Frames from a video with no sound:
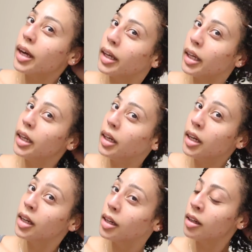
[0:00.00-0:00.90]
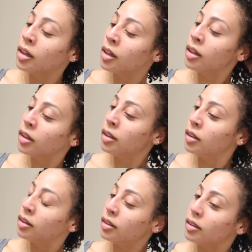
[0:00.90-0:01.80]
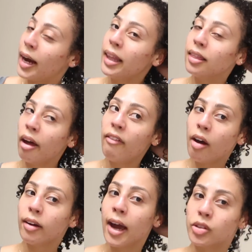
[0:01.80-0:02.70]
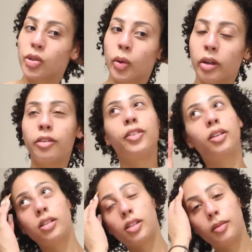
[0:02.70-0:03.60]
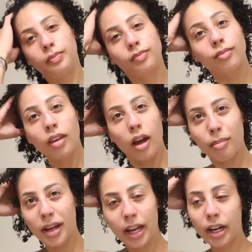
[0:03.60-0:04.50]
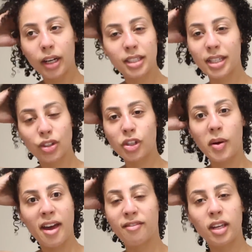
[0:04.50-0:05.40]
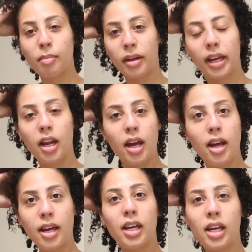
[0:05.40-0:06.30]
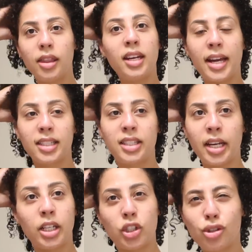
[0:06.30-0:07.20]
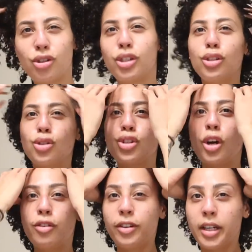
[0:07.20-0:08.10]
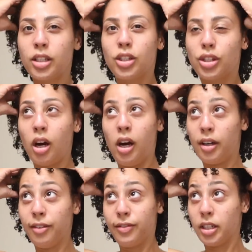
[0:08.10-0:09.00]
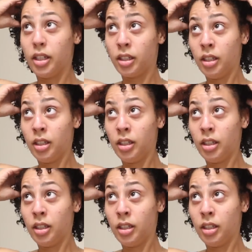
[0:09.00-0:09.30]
that in. I love how castor oil feels on my hair because it is so heavy, but the next day it's usually so freaking soft.